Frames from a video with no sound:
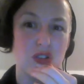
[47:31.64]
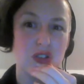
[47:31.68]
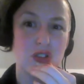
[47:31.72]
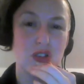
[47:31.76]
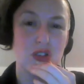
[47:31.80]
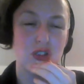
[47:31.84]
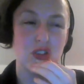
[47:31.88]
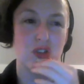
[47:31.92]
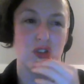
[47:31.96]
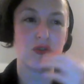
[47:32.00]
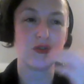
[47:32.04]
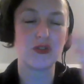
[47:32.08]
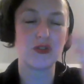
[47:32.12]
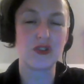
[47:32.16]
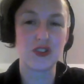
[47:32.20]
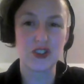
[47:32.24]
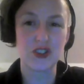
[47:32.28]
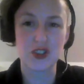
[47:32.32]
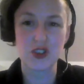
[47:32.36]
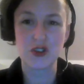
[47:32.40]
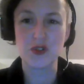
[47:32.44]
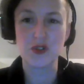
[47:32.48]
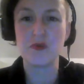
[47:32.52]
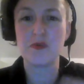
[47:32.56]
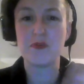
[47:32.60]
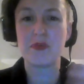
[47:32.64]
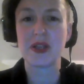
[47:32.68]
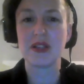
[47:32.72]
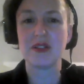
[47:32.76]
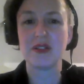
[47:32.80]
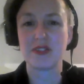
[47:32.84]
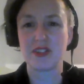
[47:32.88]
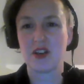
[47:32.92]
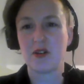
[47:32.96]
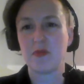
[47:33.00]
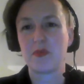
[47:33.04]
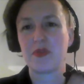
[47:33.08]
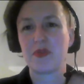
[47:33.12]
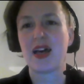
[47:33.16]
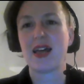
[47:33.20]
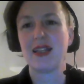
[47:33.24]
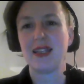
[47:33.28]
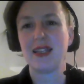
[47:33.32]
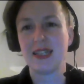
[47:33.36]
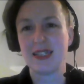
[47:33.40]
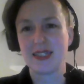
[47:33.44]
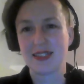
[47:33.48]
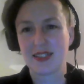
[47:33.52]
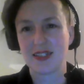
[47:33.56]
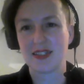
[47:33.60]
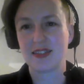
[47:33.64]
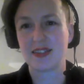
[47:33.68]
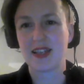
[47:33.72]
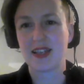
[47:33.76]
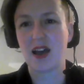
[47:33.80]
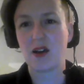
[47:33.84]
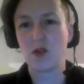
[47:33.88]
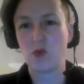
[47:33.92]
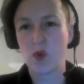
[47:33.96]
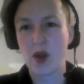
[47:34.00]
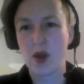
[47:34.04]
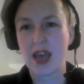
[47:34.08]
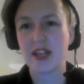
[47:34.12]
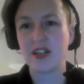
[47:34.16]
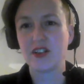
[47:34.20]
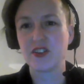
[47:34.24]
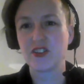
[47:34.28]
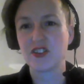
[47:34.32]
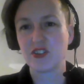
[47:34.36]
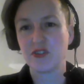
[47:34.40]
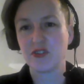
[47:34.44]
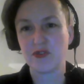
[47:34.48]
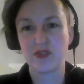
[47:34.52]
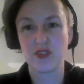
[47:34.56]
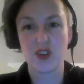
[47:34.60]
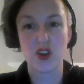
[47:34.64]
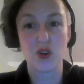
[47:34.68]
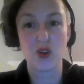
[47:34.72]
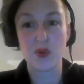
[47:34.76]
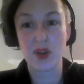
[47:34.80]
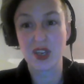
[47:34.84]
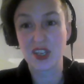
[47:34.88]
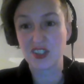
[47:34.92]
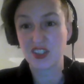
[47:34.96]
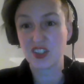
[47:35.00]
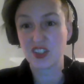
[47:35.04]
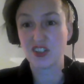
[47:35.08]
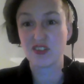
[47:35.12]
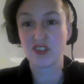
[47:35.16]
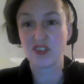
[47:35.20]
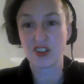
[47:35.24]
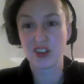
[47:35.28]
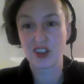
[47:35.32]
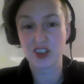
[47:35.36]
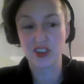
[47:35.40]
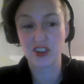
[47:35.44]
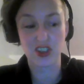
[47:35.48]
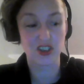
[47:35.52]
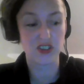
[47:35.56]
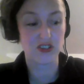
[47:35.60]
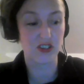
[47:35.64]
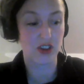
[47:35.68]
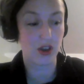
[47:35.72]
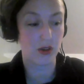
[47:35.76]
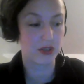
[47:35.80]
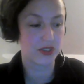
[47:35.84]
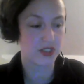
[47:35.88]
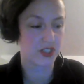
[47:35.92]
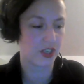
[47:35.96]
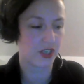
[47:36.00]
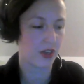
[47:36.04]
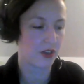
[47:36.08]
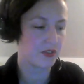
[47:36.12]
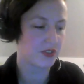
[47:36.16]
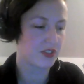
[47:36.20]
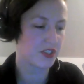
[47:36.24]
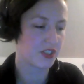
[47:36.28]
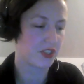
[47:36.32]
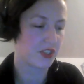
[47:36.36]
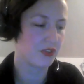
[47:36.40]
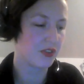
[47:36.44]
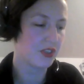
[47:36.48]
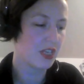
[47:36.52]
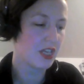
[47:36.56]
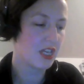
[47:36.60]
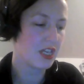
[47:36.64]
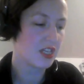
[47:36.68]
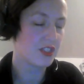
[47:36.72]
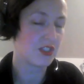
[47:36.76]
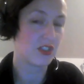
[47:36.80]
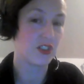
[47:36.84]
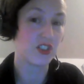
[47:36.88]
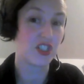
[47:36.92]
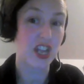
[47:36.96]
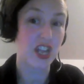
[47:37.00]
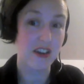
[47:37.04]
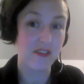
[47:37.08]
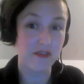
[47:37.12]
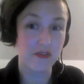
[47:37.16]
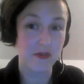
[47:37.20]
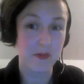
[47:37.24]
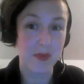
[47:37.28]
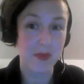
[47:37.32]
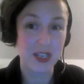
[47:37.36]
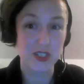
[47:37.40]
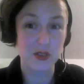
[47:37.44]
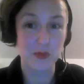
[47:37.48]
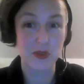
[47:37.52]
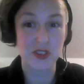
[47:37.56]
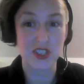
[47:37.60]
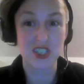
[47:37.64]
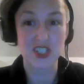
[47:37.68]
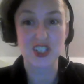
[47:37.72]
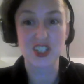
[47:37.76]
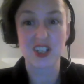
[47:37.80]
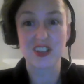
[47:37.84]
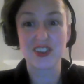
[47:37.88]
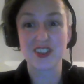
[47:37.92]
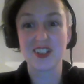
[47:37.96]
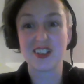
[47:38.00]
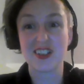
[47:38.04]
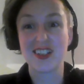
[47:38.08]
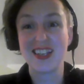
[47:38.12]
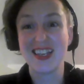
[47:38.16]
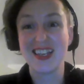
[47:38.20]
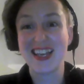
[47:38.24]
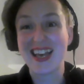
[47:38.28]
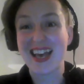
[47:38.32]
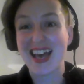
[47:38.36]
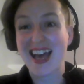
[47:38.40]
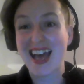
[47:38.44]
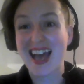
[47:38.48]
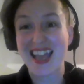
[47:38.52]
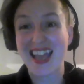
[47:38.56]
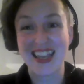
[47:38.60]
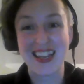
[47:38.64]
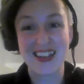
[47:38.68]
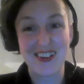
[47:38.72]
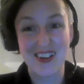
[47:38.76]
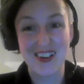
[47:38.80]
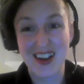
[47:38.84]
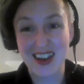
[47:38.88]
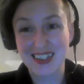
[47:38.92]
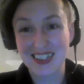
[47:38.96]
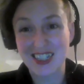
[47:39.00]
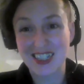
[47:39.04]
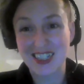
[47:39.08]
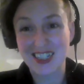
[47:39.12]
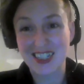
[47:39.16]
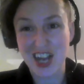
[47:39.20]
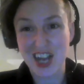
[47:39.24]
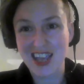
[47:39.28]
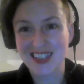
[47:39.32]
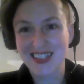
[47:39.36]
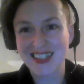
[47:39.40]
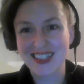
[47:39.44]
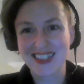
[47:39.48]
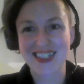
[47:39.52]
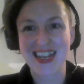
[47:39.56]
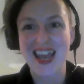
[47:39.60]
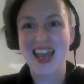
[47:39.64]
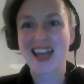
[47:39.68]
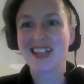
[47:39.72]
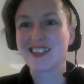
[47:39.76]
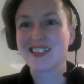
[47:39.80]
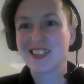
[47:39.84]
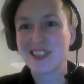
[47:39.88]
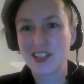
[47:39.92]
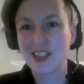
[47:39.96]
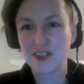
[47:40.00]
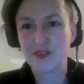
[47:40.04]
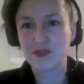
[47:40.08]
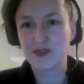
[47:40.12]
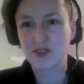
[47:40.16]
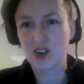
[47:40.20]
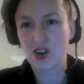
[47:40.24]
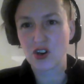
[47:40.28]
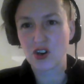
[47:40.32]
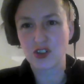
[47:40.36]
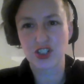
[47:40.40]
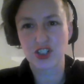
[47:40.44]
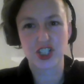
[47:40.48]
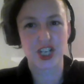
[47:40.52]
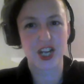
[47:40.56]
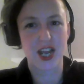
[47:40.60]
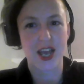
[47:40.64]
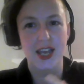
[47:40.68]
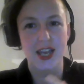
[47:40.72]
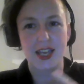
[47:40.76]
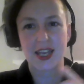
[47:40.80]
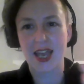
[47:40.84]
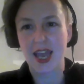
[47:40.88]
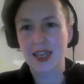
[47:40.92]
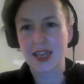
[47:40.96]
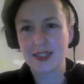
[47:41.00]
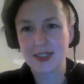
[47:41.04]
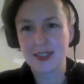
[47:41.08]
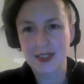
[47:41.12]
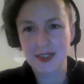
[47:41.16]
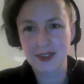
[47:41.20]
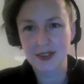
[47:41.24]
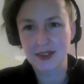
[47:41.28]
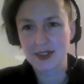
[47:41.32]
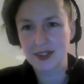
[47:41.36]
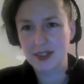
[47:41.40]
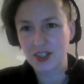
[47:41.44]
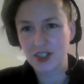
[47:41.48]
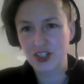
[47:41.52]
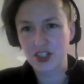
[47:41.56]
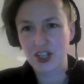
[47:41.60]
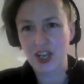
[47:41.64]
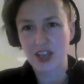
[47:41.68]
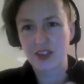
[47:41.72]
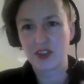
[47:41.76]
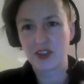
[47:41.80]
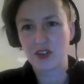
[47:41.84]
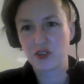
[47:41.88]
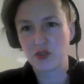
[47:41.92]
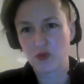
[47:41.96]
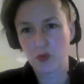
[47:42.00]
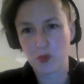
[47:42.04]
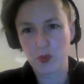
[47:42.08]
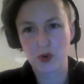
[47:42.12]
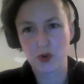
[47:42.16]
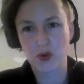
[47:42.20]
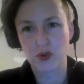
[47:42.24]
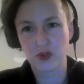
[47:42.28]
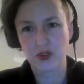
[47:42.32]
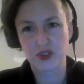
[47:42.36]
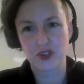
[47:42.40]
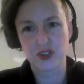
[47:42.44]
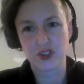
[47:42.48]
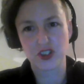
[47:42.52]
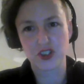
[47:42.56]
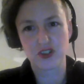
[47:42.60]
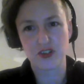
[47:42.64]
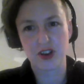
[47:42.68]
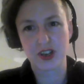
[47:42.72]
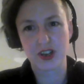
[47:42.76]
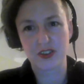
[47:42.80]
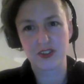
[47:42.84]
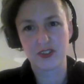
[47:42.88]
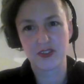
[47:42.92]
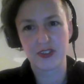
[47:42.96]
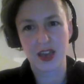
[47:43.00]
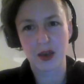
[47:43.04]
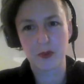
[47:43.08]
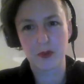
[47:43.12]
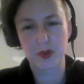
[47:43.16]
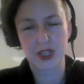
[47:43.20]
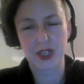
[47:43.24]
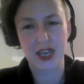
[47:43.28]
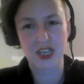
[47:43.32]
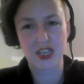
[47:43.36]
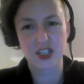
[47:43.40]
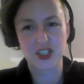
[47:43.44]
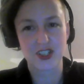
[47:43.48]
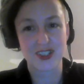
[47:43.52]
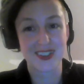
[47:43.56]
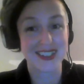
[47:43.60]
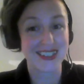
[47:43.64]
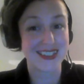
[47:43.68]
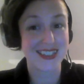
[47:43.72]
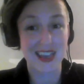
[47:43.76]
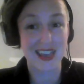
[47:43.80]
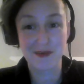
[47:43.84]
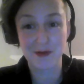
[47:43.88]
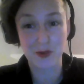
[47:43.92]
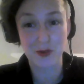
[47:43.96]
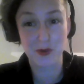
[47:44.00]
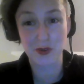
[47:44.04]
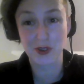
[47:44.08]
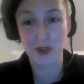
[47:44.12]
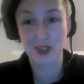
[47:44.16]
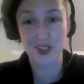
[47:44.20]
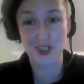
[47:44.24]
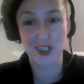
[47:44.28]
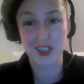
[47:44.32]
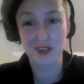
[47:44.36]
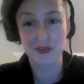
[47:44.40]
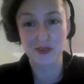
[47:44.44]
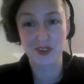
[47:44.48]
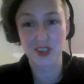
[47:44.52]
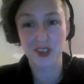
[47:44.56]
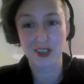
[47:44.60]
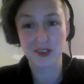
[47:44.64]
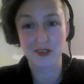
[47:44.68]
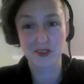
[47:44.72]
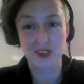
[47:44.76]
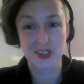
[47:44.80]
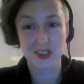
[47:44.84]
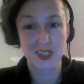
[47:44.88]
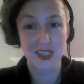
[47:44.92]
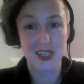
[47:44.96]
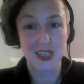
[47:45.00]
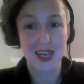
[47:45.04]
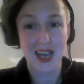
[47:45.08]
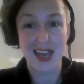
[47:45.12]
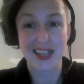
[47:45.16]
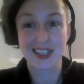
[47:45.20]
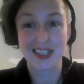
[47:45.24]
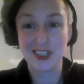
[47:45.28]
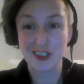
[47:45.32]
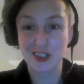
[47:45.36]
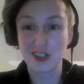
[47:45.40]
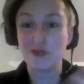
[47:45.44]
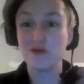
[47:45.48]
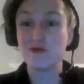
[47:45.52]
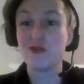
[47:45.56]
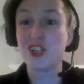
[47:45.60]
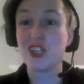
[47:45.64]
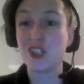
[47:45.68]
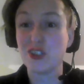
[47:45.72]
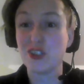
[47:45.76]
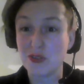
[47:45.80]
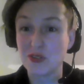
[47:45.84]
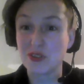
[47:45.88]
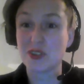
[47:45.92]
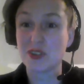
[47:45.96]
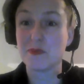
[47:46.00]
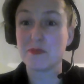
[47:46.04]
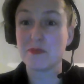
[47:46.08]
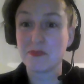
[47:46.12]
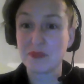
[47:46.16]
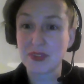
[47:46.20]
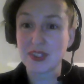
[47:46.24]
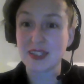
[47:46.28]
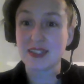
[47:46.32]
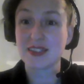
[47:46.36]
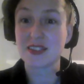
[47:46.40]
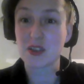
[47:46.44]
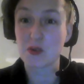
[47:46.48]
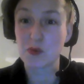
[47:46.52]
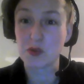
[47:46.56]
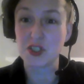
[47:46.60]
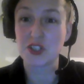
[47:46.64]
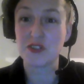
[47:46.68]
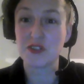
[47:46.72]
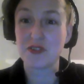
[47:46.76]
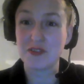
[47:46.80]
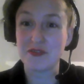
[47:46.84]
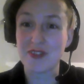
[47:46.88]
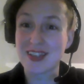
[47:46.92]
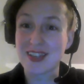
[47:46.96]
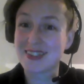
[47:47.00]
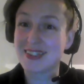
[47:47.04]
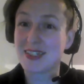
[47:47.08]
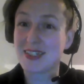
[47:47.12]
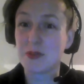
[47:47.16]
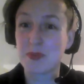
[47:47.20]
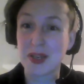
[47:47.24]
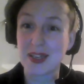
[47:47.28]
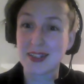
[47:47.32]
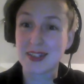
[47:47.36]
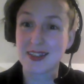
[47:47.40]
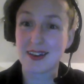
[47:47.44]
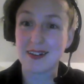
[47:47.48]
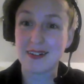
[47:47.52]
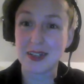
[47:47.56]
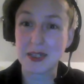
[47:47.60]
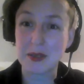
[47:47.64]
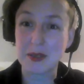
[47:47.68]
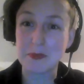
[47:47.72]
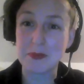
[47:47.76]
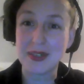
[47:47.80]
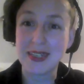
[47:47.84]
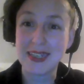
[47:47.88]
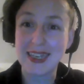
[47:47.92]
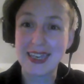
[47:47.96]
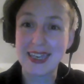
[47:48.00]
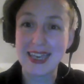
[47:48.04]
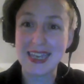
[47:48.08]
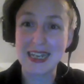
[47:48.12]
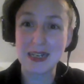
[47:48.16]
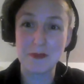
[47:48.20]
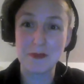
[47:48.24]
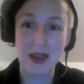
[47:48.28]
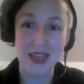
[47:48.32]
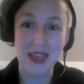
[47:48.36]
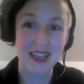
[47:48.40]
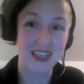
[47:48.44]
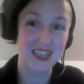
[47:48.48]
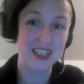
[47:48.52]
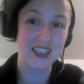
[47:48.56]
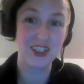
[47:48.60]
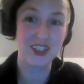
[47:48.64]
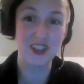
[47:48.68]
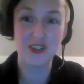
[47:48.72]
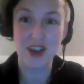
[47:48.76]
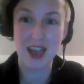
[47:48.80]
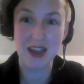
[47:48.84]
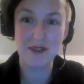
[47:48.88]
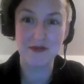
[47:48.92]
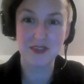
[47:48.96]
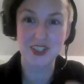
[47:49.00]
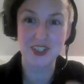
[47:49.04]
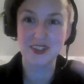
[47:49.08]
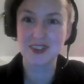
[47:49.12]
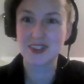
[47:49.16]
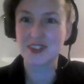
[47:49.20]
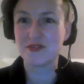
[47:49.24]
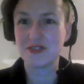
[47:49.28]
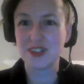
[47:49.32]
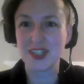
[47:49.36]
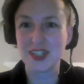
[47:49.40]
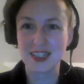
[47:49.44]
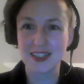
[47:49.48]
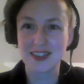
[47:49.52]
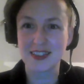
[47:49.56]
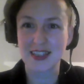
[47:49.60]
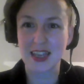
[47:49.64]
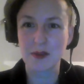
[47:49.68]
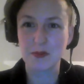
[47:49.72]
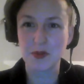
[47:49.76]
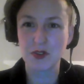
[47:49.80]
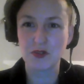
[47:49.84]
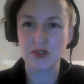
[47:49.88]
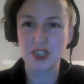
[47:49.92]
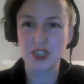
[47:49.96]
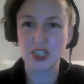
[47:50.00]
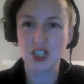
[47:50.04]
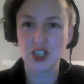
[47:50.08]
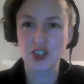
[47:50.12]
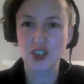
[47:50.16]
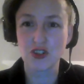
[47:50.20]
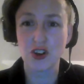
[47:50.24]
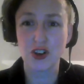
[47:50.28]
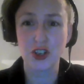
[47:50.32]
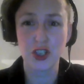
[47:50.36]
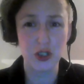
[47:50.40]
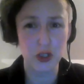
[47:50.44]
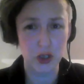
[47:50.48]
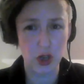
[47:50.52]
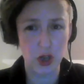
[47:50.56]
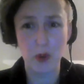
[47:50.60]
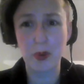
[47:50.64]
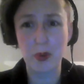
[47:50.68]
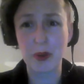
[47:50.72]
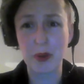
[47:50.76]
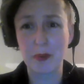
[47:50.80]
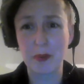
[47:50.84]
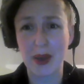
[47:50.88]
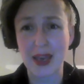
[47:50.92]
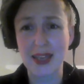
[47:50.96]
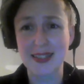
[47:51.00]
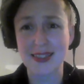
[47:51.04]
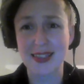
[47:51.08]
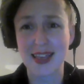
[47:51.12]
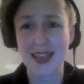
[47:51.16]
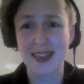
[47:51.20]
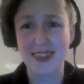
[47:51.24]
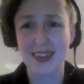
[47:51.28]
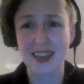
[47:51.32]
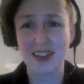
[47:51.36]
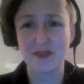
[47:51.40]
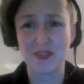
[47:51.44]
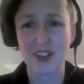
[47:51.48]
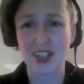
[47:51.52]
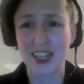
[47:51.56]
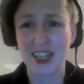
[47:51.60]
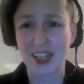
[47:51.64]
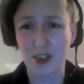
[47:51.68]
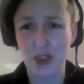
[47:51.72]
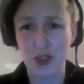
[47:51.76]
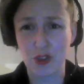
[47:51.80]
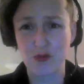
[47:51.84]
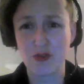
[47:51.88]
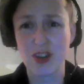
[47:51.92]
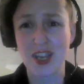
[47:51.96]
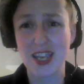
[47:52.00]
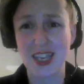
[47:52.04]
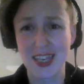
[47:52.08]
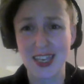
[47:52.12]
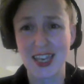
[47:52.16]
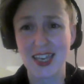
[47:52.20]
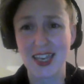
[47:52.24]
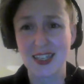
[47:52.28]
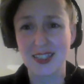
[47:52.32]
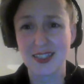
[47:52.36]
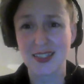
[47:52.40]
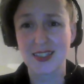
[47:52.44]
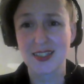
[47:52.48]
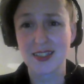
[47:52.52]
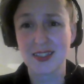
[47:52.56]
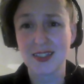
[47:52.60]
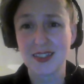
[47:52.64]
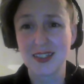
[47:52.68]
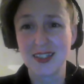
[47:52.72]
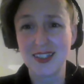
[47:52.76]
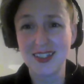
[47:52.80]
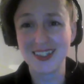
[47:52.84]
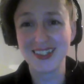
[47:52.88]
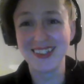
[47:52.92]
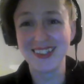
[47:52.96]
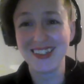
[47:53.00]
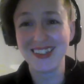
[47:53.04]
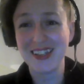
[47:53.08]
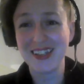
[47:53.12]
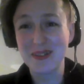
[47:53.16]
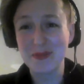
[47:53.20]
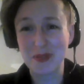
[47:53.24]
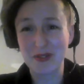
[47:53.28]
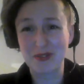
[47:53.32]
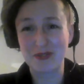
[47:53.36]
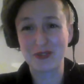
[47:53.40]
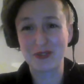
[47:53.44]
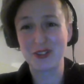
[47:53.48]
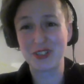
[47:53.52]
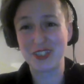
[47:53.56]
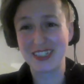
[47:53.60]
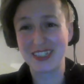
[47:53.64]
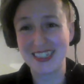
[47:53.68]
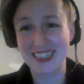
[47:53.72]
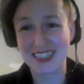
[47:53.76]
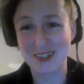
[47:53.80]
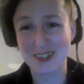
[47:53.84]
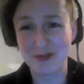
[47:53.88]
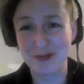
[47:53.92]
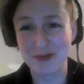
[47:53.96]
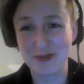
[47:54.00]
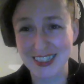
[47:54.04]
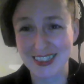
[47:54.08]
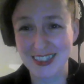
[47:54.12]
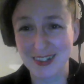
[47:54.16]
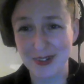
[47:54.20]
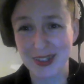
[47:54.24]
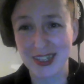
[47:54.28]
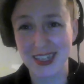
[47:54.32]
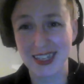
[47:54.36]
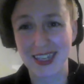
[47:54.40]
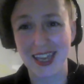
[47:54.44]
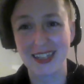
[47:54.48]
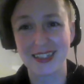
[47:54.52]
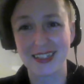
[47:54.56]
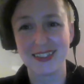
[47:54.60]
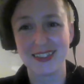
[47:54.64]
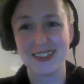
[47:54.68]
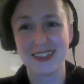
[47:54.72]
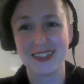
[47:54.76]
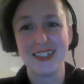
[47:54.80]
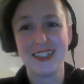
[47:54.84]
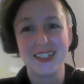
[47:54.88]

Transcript: you'll soon build up that list and that awareness of who it is that you're going to go to. So share information with each other, and share stats that you've got, share case studies, share those reports that strengthen the applications, because everyone can use those and you can reuse them. So once you've invested a bit of time in making your evidence of need statement really strong, you copy and paste that thing for like 3 years before you need to redo it again.